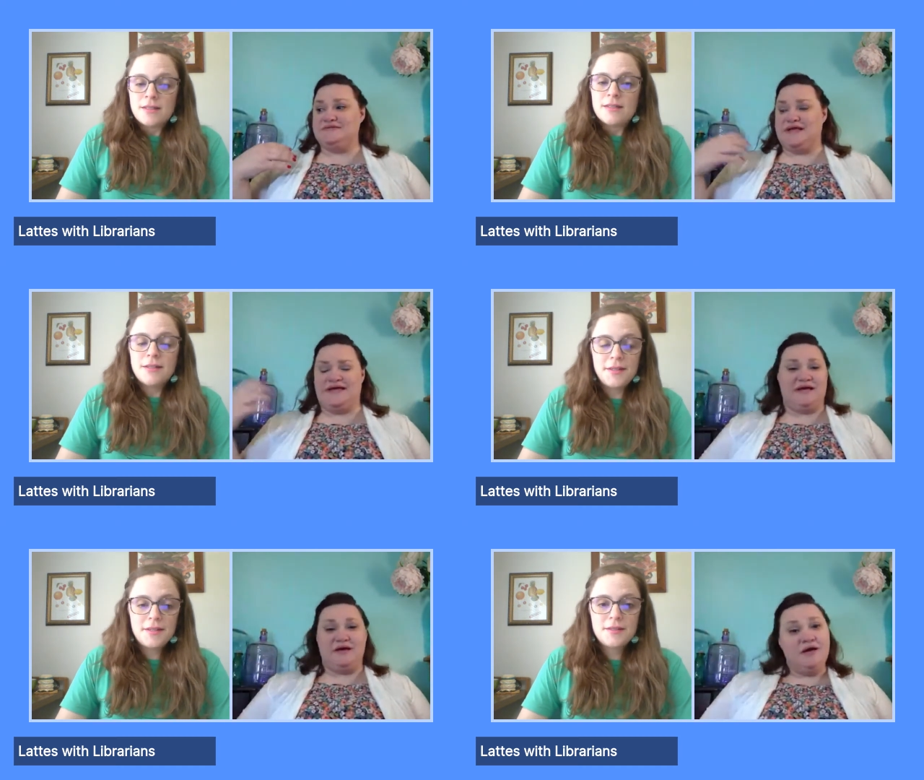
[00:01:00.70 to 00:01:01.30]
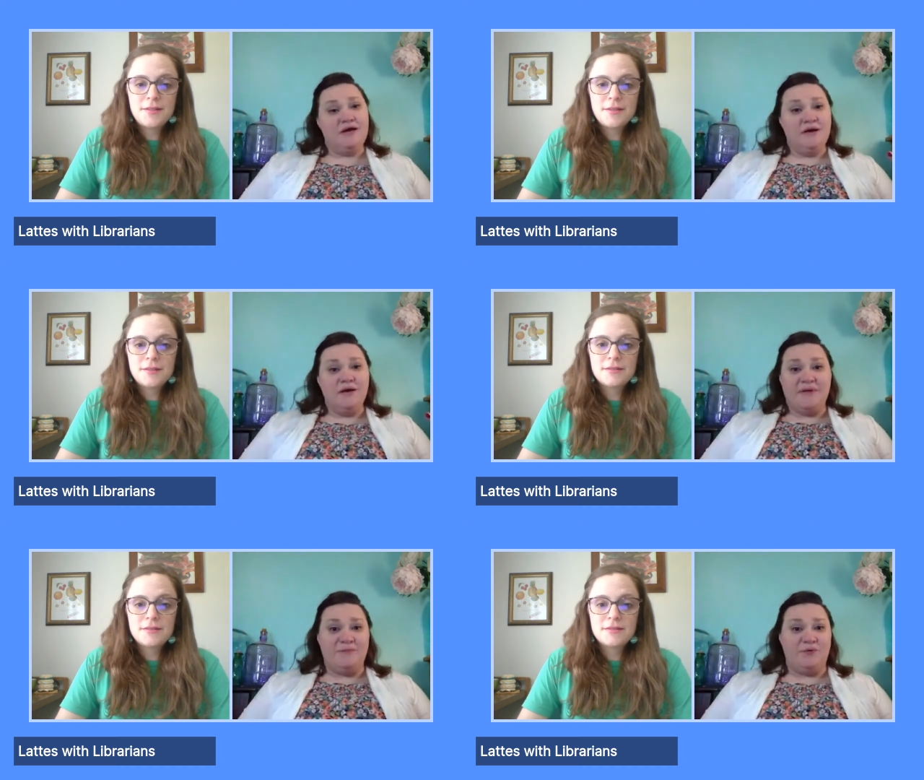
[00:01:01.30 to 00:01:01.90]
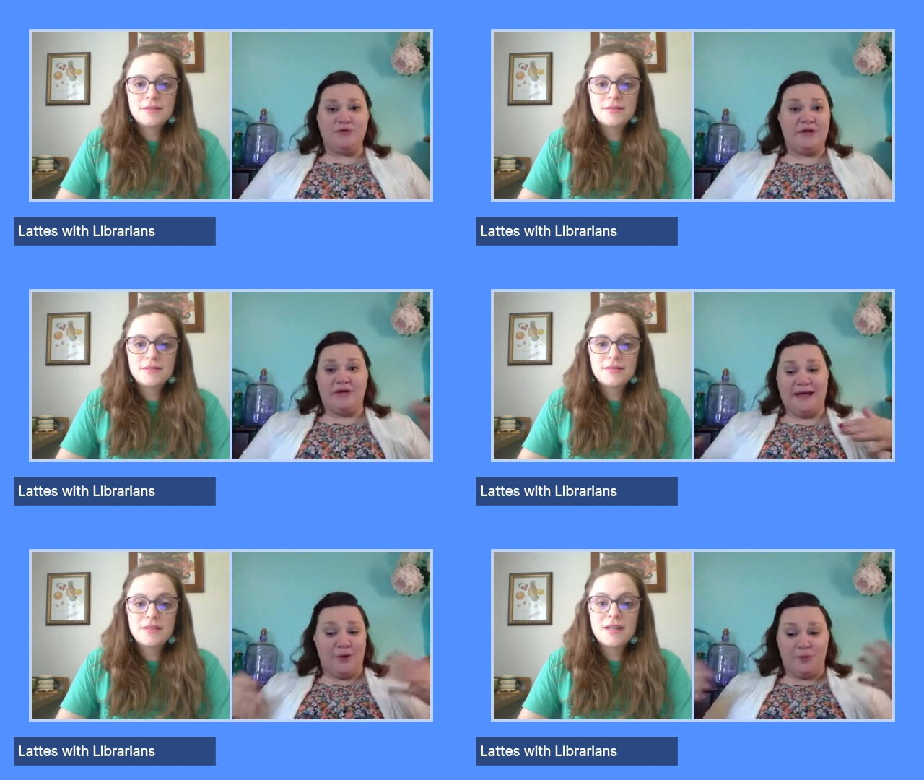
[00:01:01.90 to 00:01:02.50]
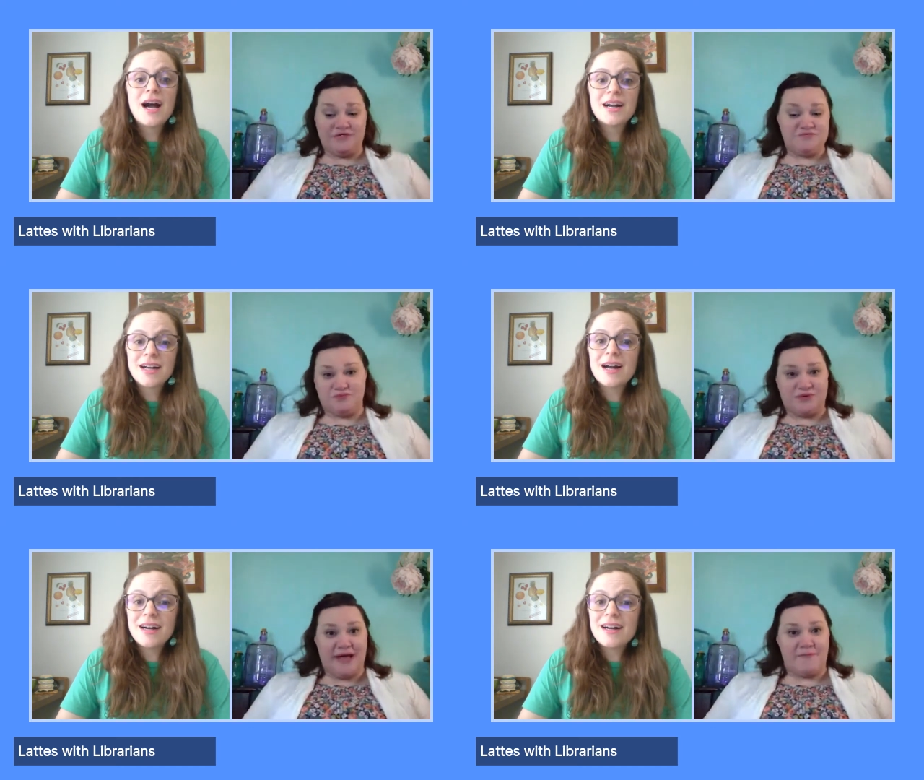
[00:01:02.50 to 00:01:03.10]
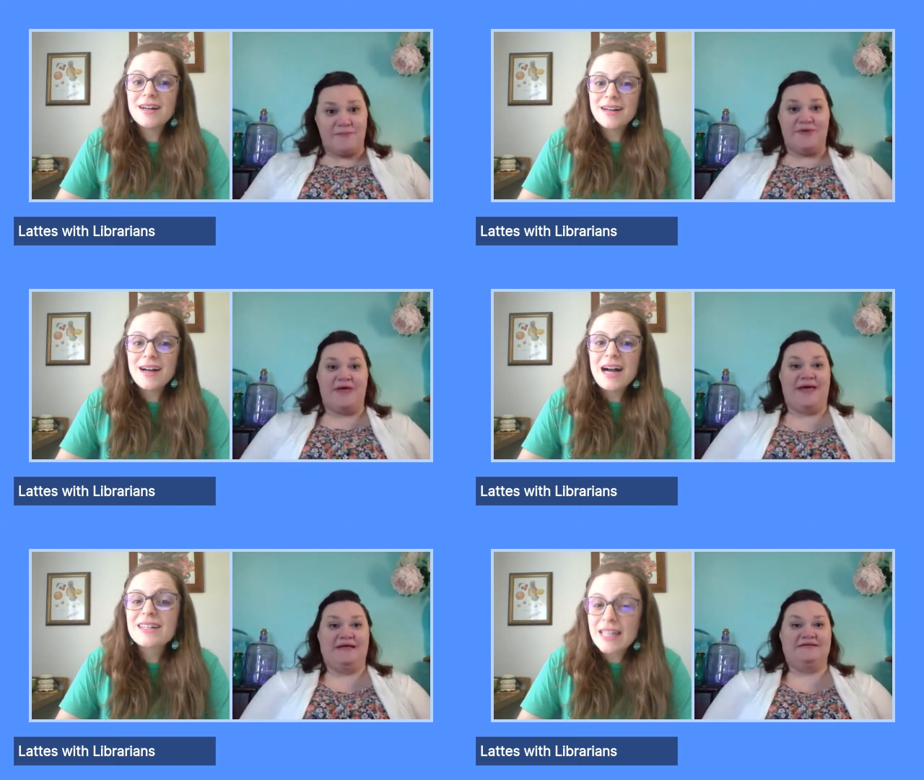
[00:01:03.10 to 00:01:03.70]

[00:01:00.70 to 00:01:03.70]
Speaker 1: like people to help us uh, a, prep and a